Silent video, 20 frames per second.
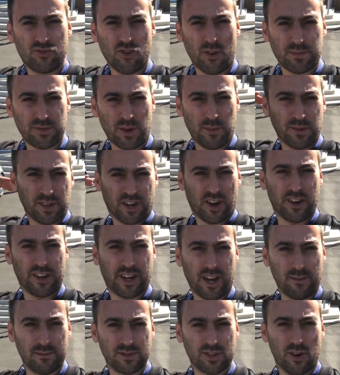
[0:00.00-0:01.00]
Drop top that kind
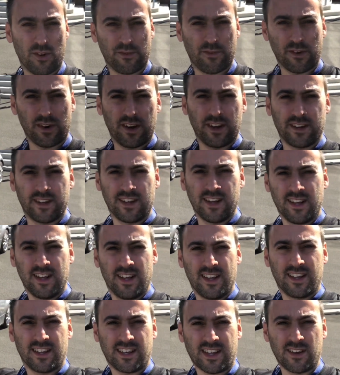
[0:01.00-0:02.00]
of comes off and
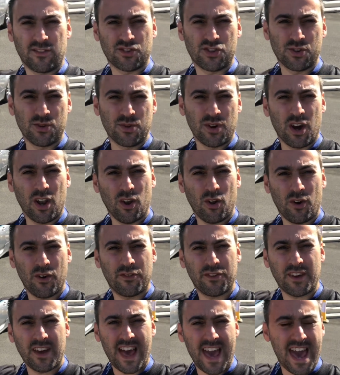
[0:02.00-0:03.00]
gives you a lot
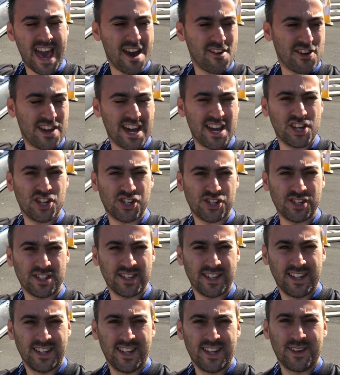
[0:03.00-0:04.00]
of
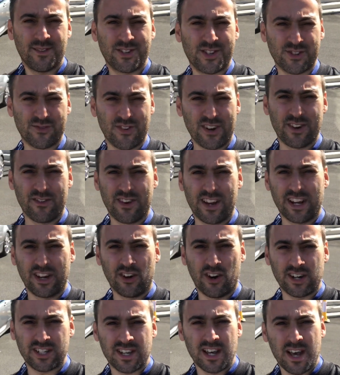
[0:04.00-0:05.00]
aeration, which is really
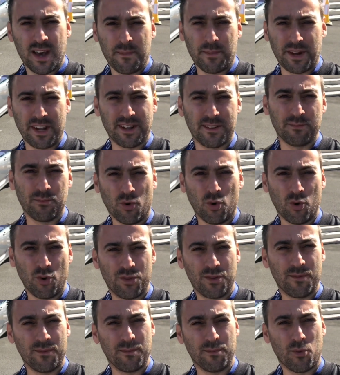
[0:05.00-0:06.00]
nice. But
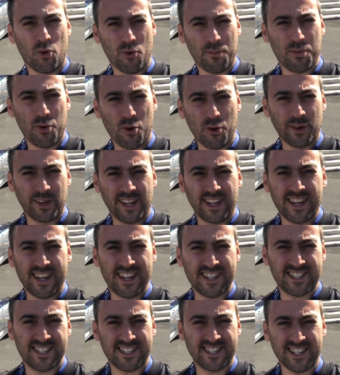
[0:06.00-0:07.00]
more
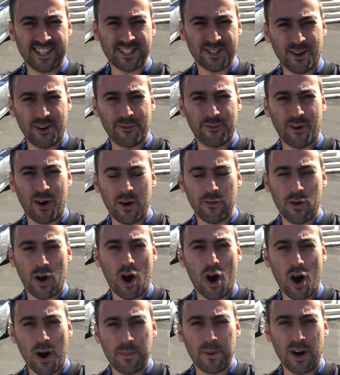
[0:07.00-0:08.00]
importantly, it's a
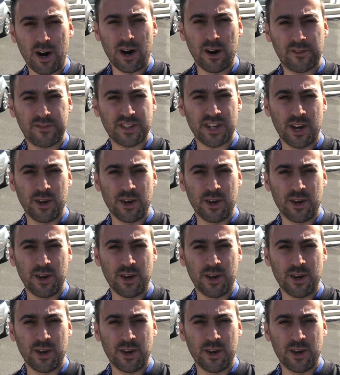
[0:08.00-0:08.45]
695 Abarth.